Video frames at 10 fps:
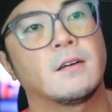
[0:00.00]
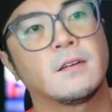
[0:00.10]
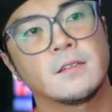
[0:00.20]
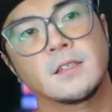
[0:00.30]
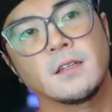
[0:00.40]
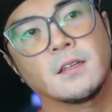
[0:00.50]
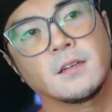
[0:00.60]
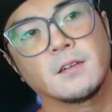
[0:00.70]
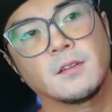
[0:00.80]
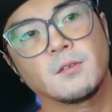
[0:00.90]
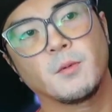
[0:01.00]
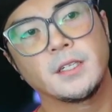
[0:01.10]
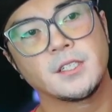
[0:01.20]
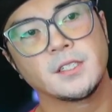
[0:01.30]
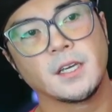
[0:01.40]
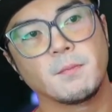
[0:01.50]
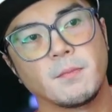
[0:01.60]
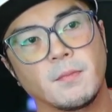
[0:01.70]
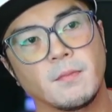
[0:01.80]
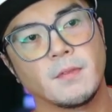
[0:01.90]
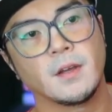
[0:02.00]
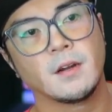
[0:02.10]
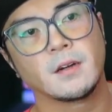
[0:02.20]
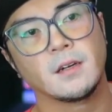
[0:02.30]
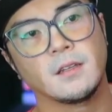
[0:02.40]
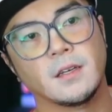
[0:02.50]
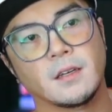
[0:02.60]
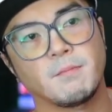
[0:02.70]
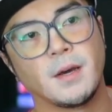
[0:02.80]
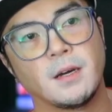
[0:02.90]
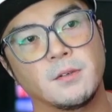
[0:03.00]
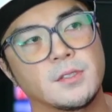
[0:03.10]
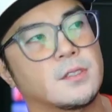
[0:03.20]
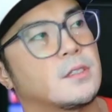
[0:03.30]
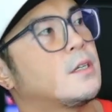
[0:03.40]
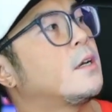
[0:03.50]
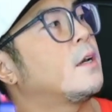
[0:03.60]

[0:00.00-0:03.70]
See the wedge shape there, kind of like a mouse.